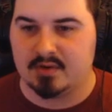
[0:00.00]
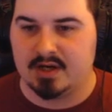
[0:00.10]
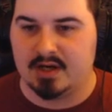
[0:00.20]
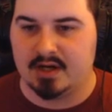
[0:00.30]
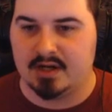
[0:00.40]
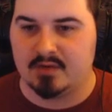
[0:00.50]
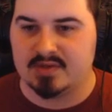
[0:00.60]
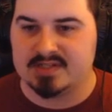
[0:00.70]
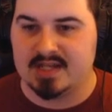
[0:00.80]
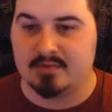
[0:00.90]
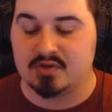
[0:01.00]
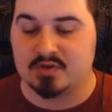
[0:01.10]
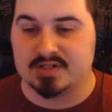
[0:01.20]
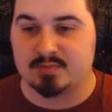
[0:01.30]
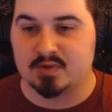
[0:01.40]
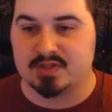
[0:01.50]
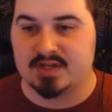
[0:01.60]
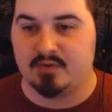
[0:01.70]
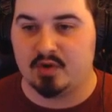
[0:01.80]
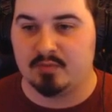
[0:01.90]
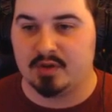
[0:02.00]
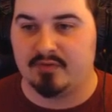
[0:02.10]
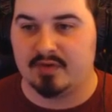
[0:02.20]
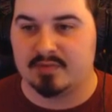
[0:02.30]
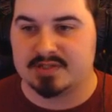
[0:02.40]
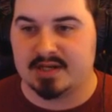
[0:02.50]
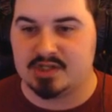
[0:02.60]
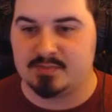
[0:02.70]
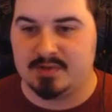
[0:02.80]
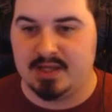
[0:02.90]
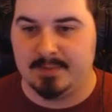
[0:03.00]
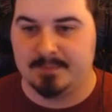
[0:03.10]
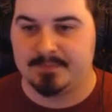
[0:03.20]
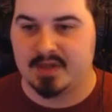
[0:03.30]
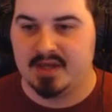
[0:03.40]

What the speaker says: Increase damage to 6.7 when you're below 50% HP.